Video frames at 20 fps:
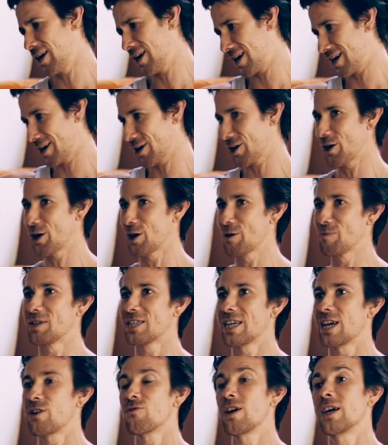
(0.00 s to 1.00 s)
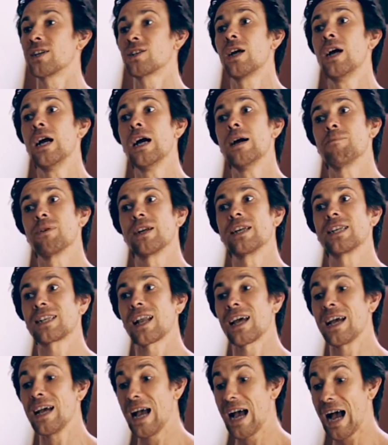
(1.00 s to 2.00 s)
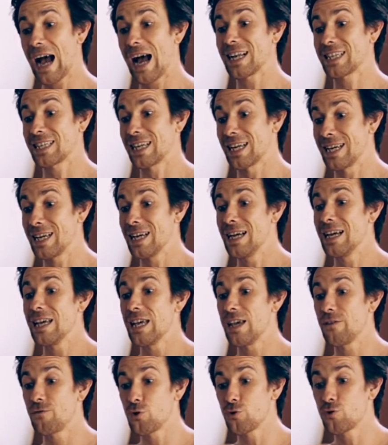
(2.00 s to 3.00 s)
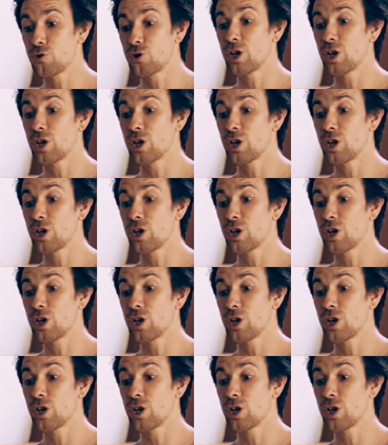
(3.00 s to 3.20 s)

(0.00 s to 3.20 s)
hey, go home and take rest. But it's like, actually, if you